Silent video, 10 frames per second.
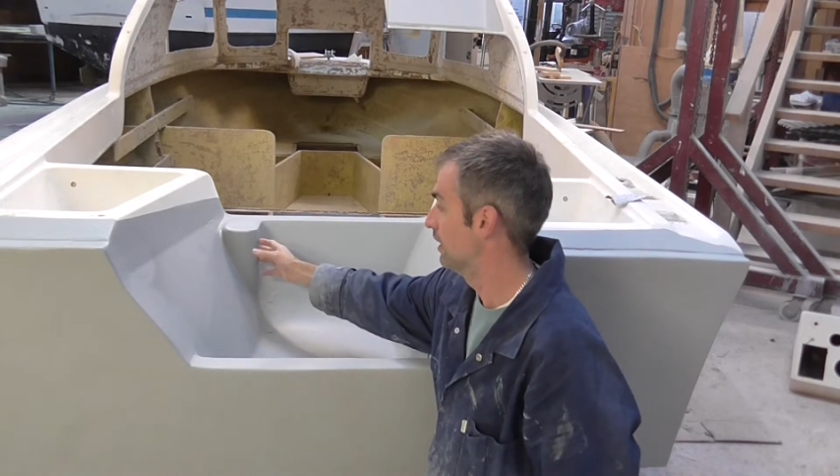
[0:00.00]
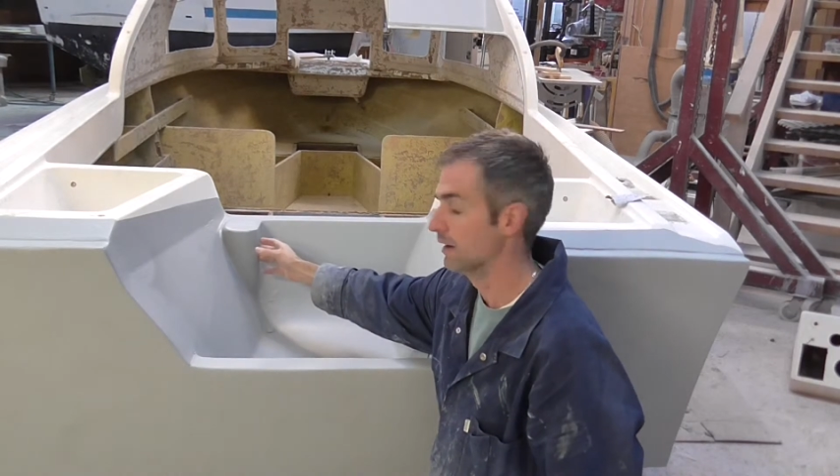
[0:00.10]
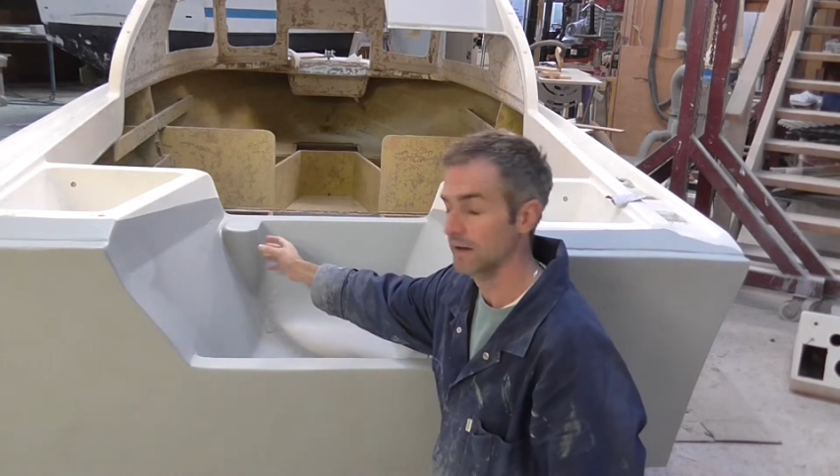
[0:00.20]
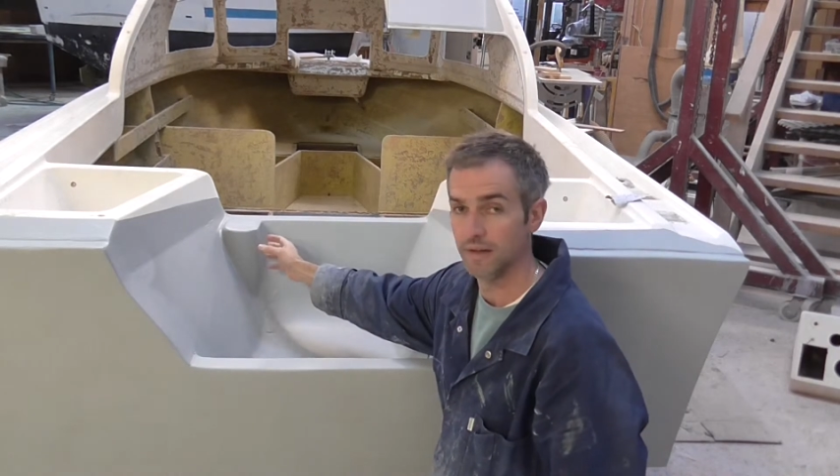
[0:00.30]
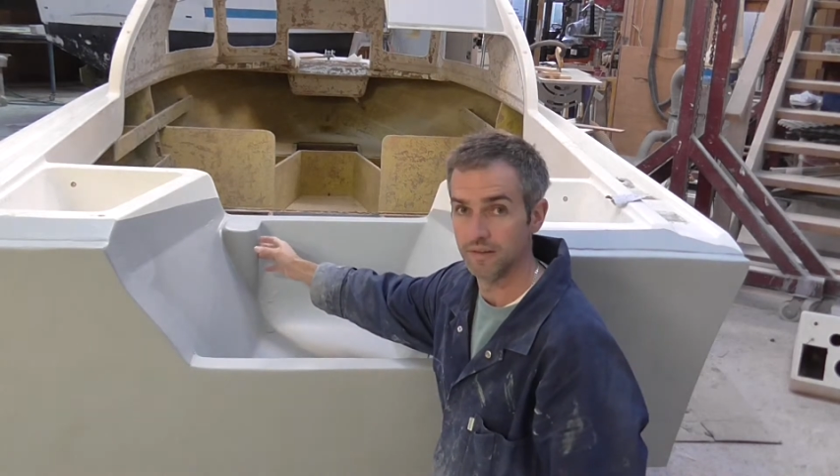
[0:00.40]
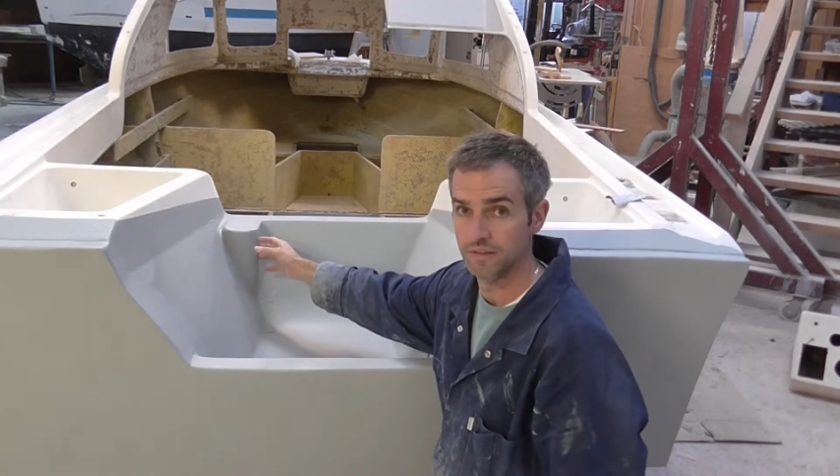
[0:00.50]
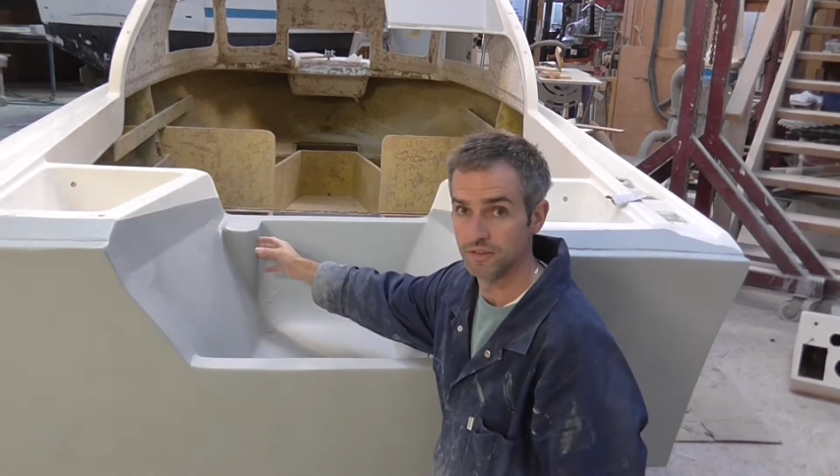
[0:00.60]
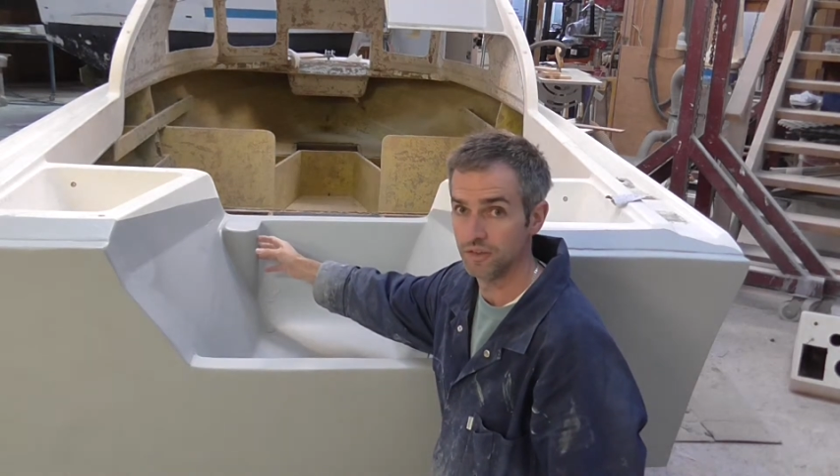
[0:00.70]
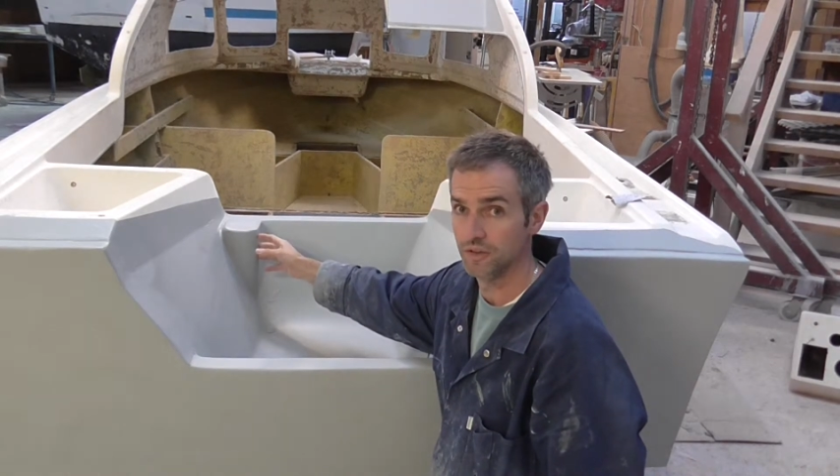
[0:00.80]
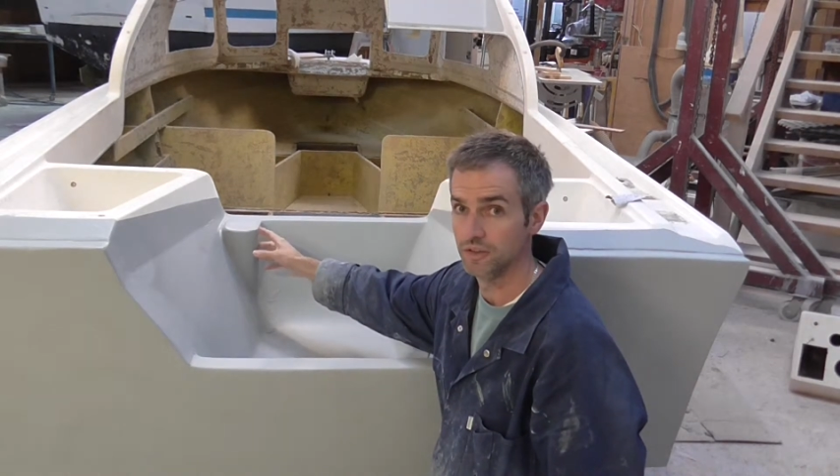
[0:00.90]
and
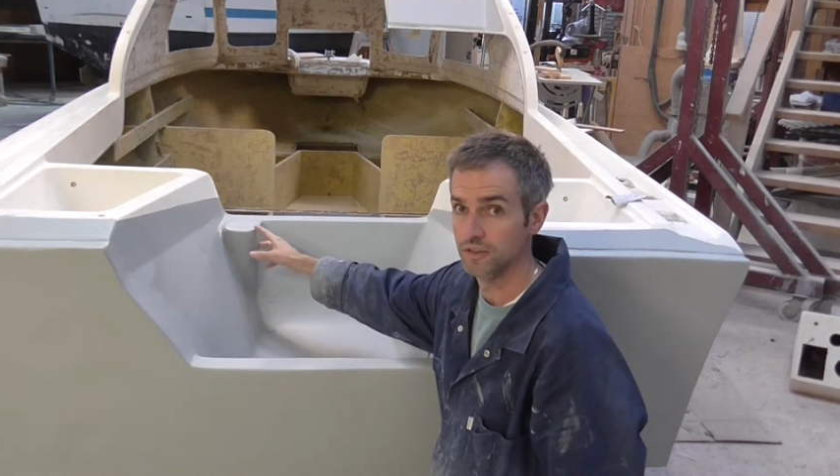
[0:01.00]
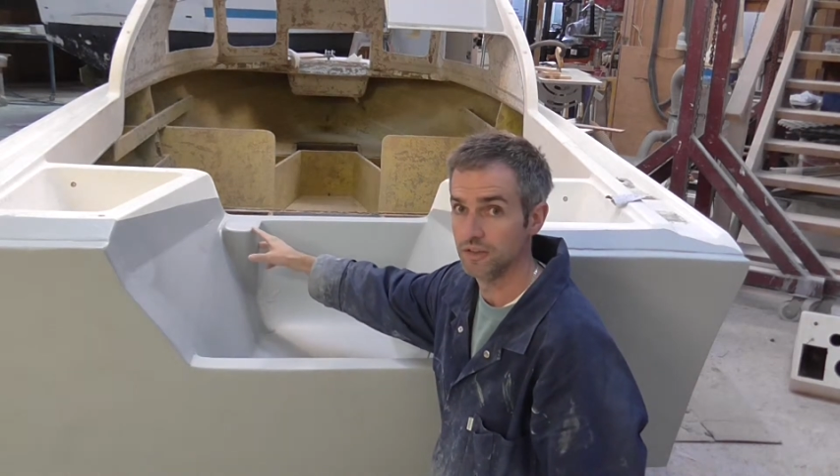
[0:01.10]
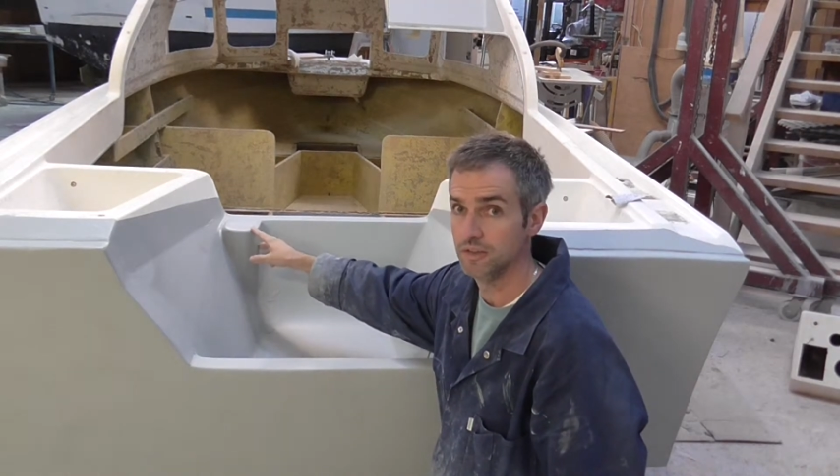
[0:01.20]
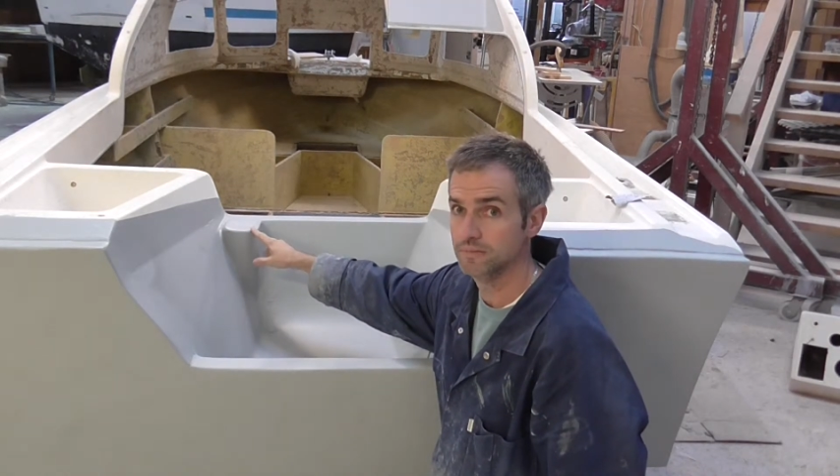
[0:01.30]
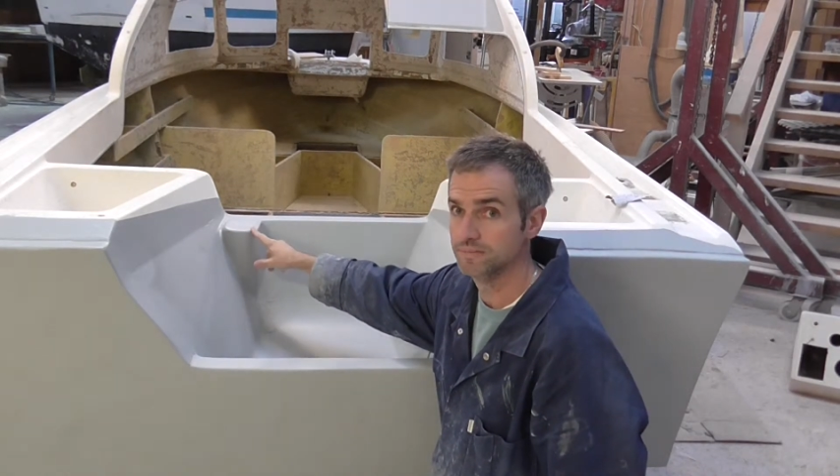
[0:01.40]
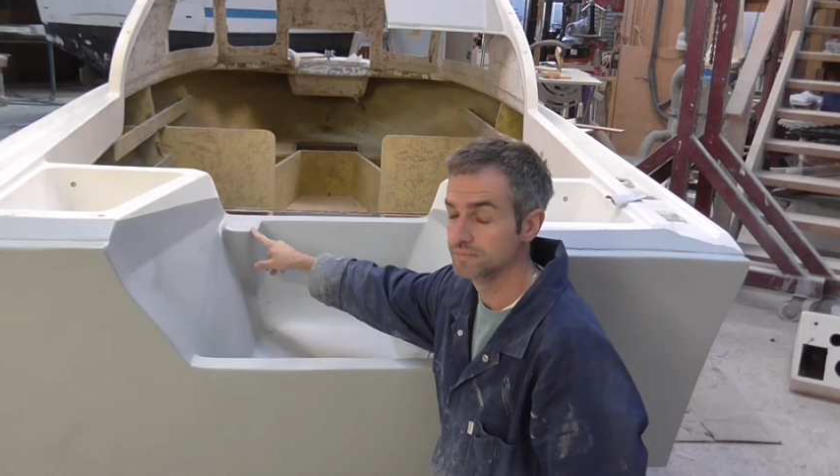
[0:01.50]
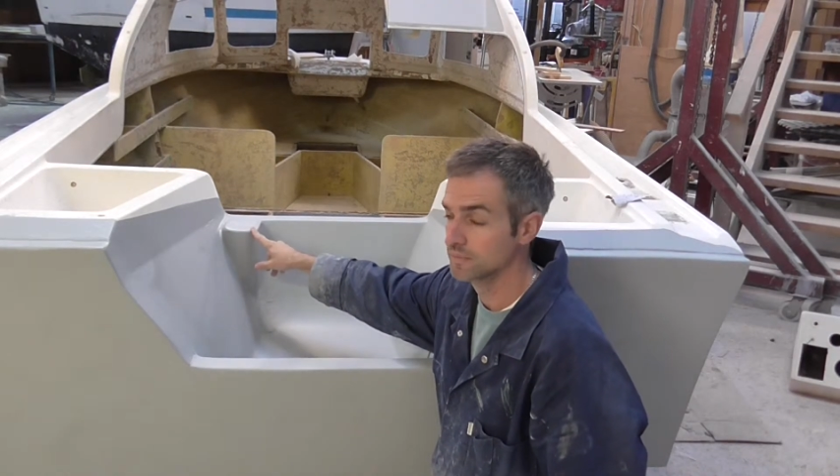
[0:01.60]
inserted it in,